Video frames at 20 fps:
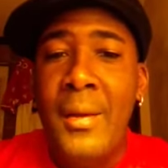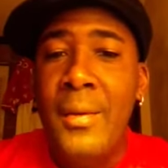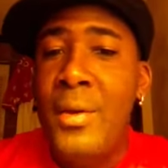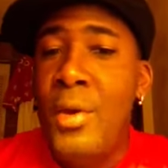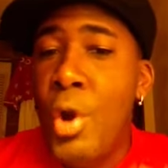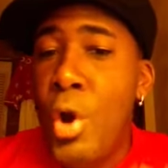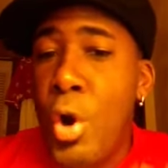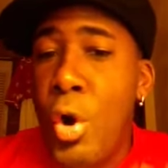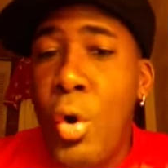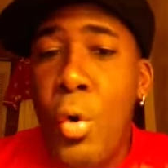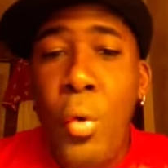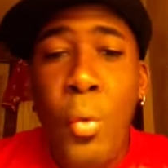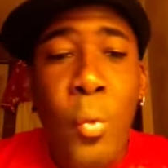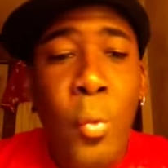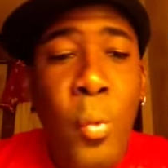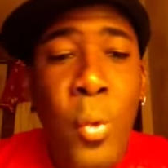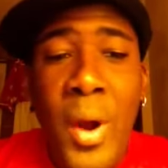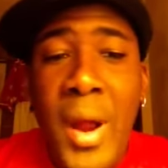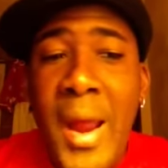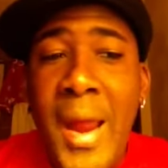No
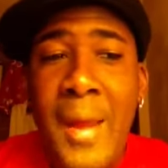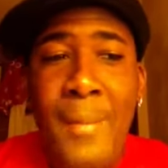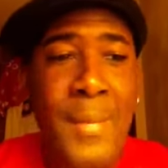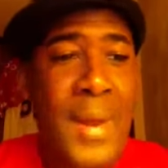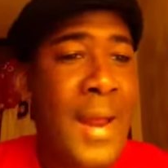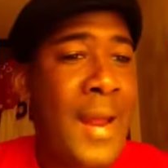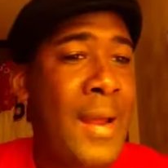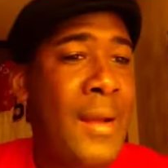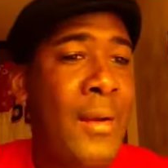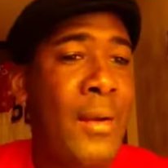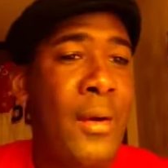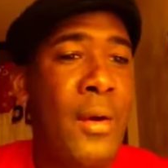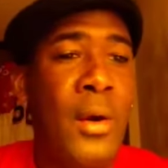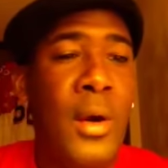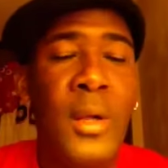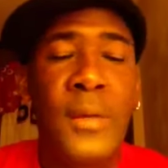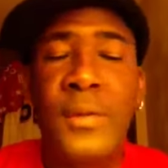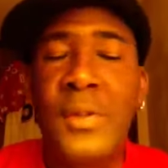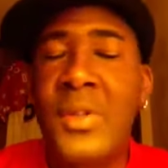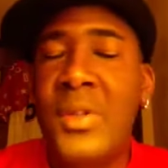way, man.
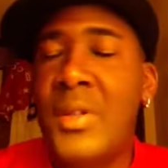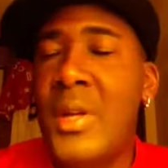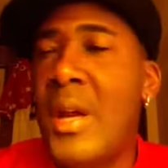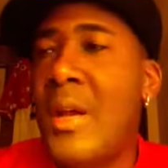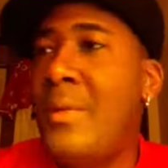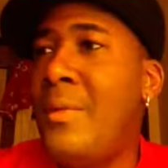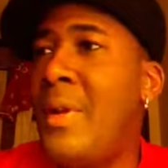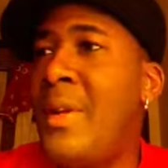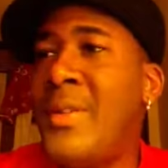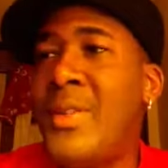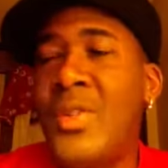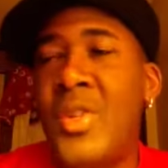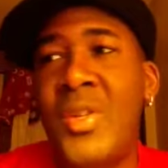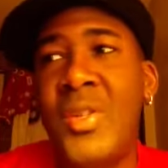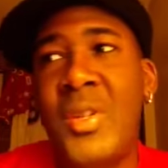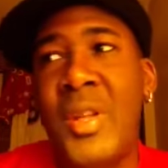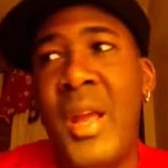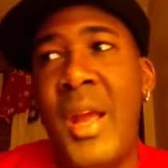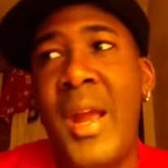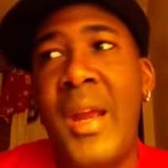All of a sudden, it's
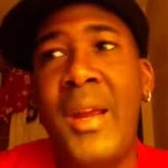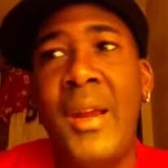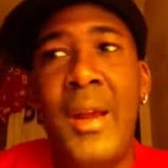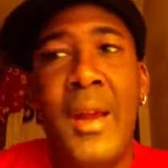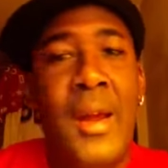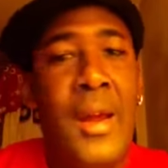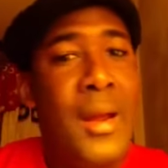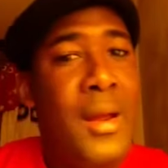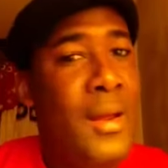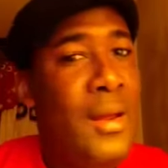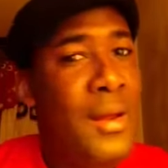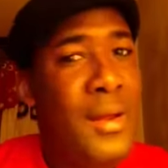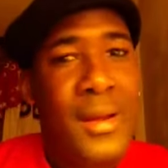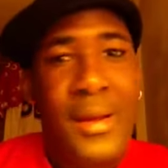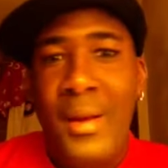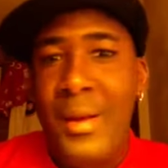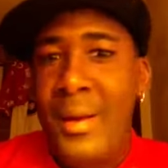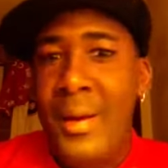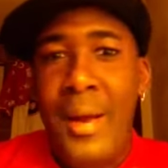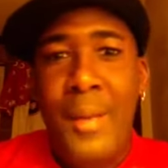just like,
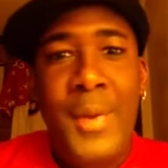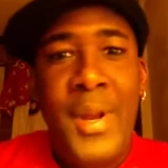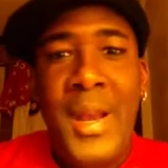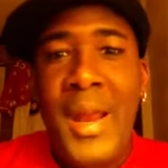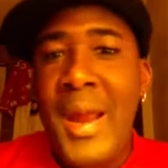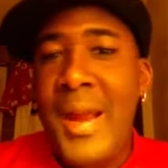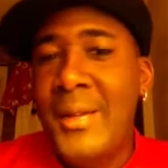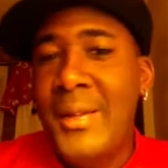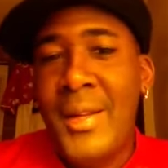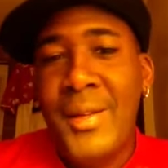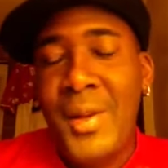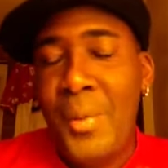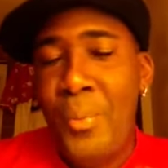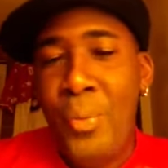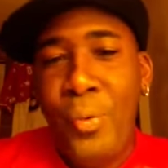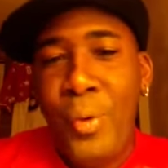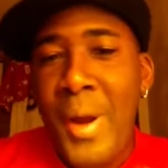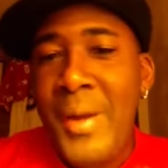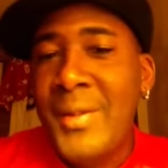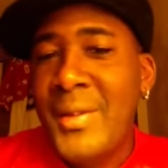I mean,
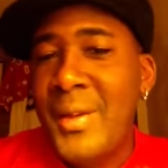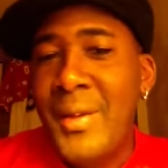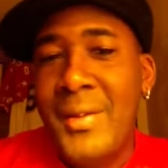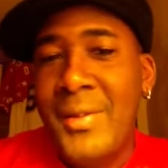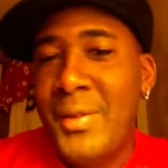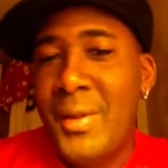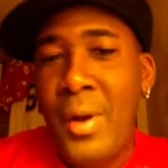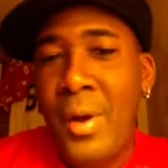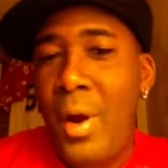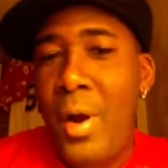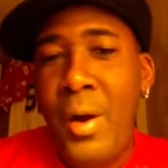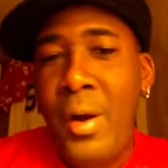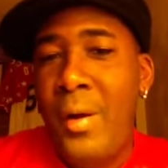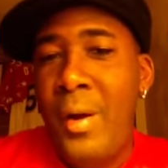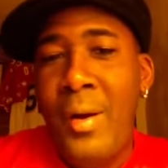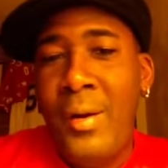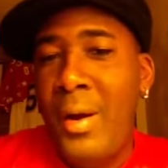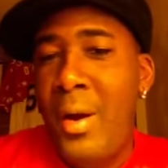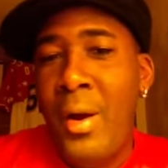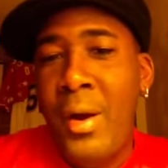antidepressants
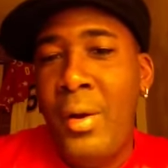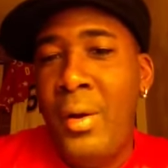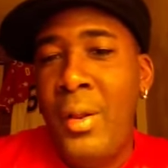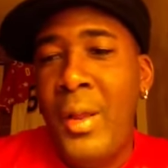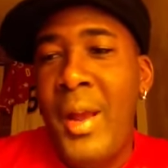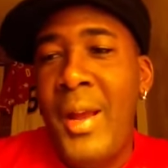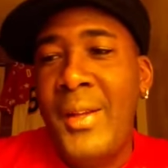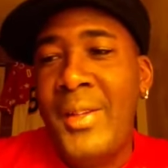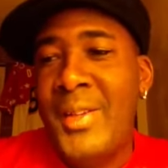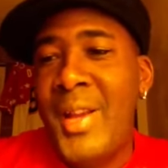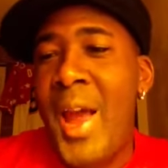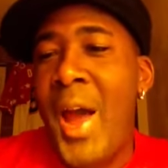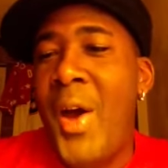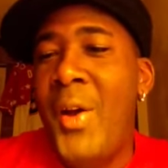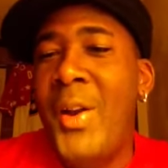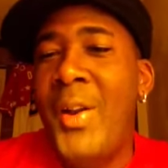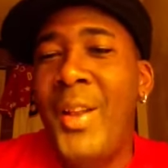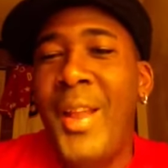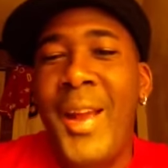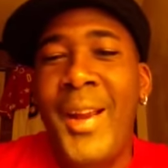are like
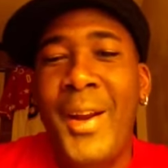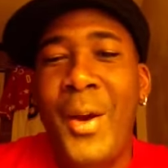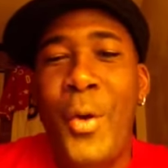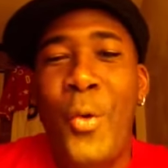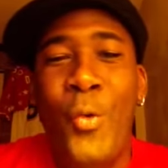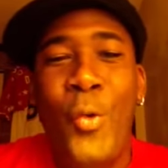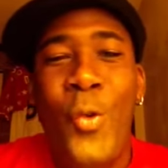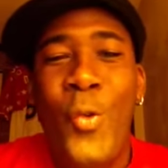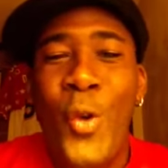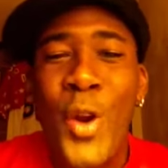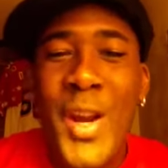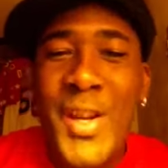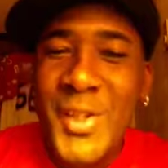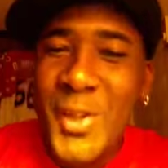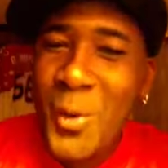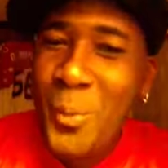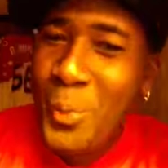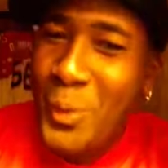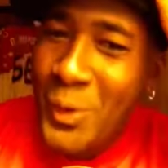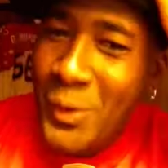sounding like a
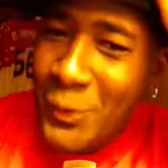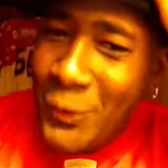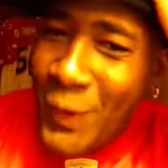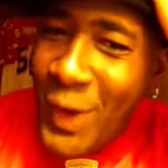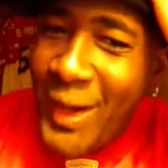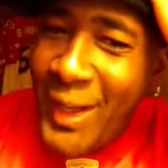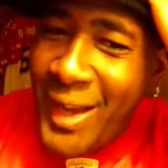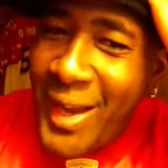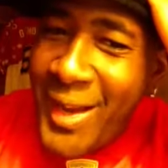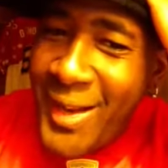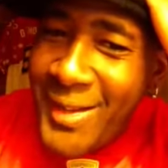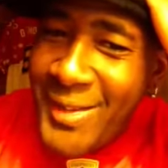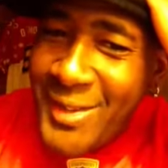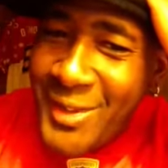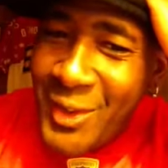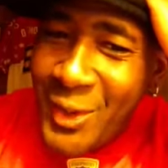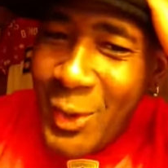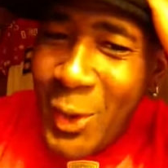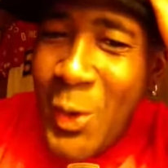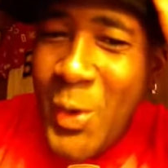reasonable fucking
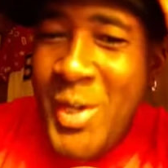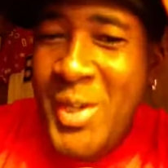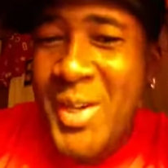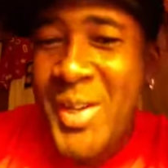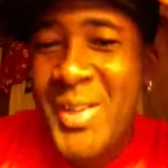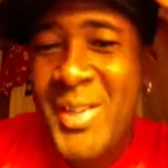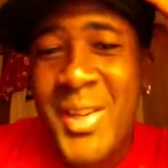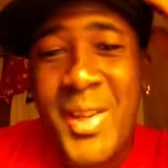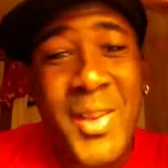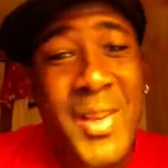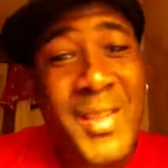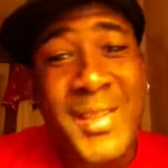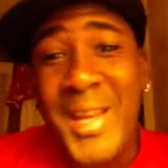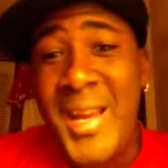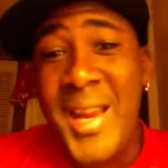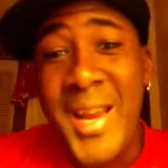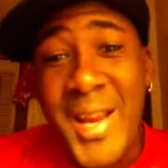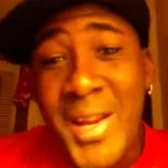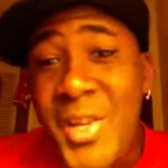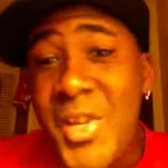solution to this
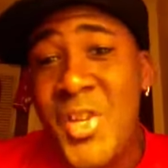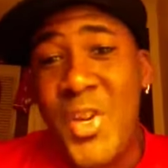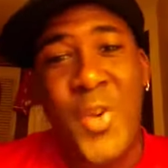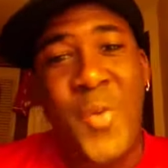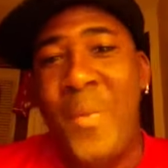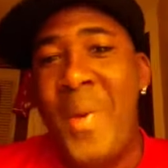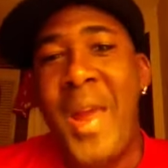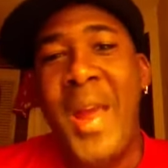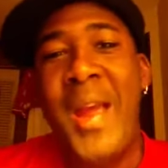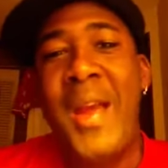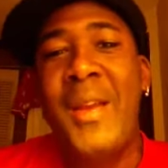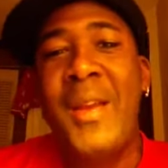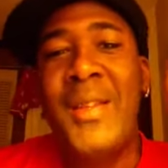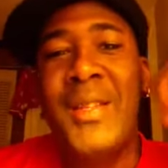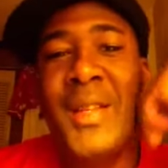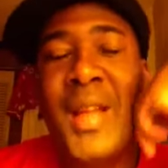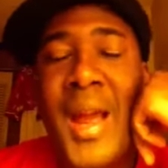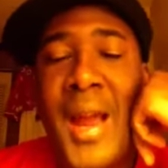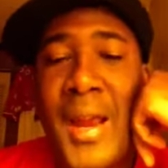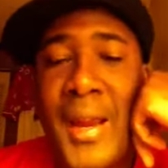issue, man.
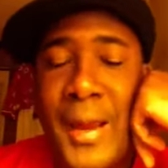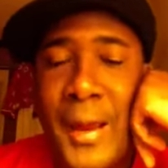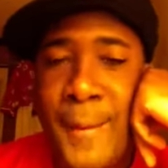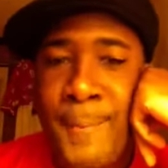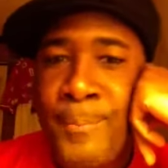It's like,